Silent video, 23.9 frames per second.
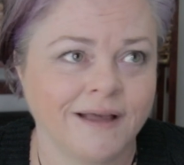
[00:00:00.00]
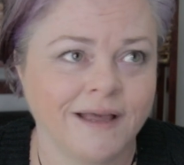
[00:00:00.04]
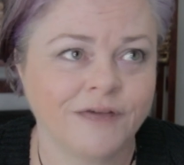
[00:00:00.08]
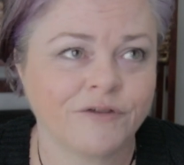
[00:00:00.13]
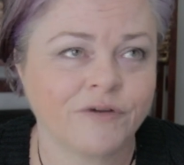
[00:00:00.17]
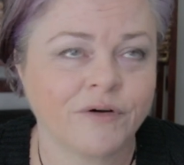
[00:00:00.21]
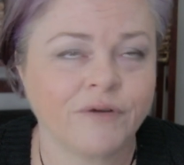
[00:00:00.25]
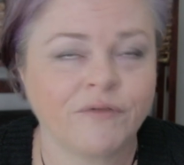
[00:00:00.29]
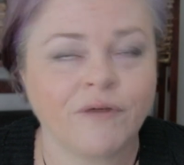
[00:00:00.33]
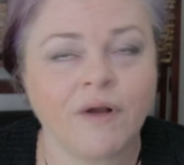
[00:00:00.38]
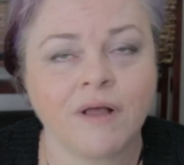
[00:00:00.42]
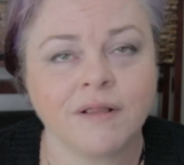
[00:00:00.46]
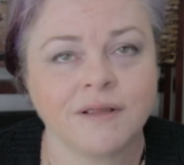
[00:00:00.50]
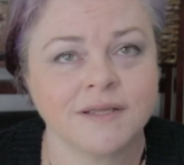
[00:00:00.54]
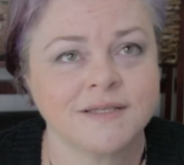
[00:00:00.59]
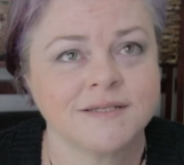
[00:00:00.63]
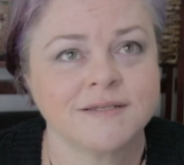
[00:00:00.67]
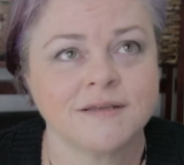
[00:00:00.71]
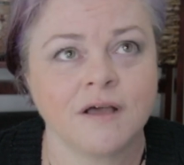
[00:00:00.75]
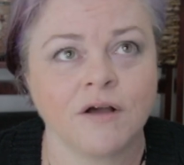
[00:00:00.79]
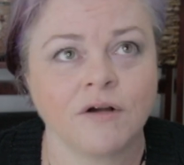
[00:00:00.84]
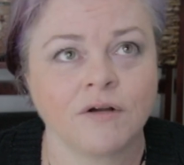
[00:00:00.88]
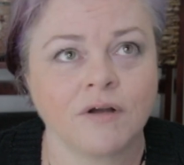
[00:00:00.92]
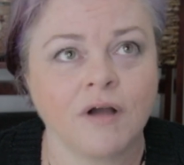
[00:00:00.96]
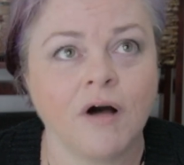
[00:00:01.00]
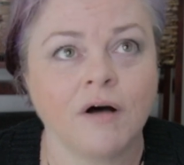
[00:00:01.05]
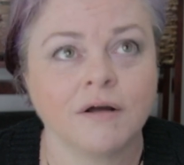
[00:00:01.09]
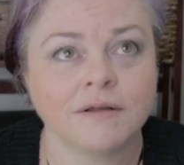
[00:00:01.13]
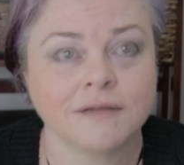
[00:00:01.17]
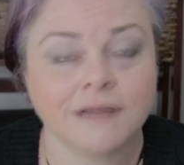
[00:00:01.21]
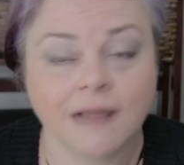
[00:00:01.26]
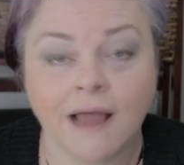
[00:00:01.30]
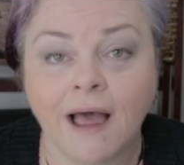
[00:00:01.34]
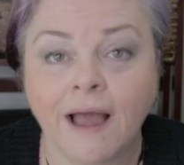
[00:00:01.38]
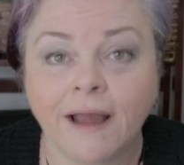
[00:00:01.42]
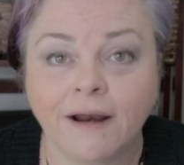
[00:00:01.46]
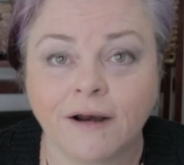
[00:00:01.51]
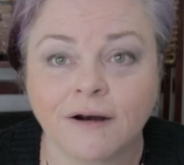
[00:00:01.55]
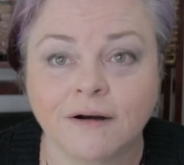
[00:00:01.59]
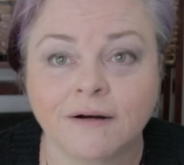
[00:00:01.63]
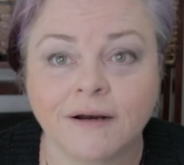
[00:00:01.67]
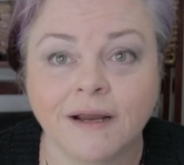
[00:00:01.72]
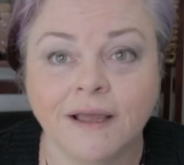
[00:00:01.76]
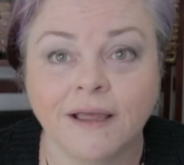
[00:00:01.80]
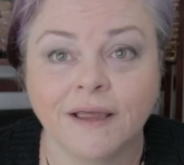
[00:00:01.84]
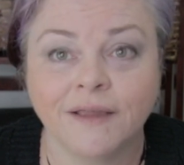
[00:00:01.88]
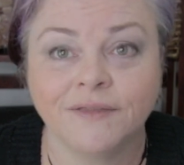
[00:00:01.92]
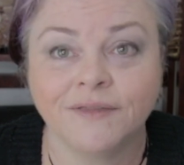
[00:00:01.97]
Henry Rollins song called
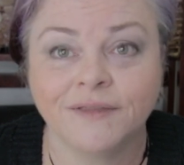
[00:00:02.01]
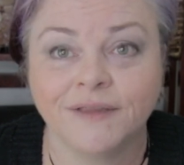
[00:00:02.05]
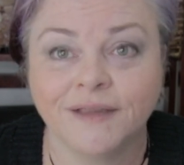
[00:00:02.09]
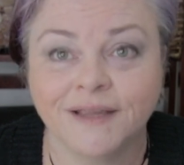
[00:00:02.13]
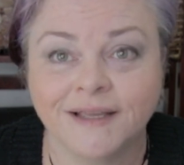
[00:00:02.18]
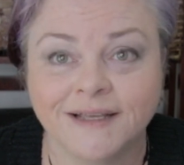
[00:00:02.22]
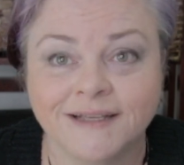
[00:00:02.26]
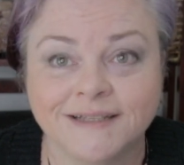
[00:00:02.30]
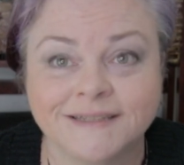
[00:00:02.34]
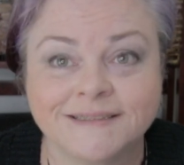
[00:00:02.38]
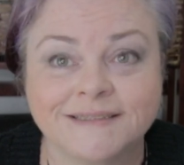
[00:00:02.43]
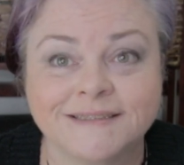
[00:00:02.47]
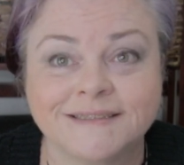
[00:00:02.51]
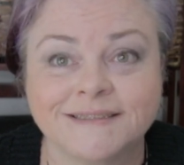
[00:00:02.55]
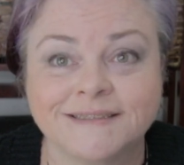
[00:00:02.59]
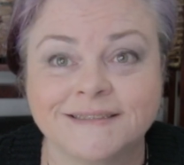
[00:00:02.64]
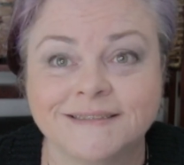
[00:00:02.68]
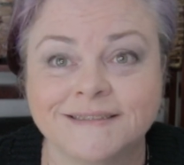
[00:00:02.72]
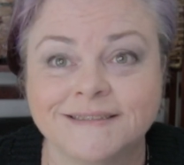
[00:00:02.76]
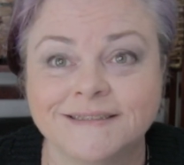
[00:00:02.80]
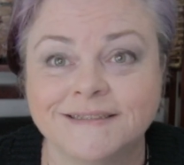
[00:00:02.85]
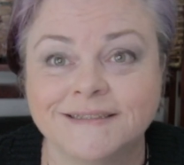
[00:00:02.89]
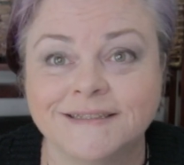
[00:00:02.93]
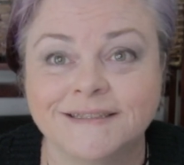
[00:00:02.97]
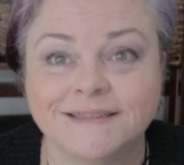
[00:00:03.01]
"Liar," and this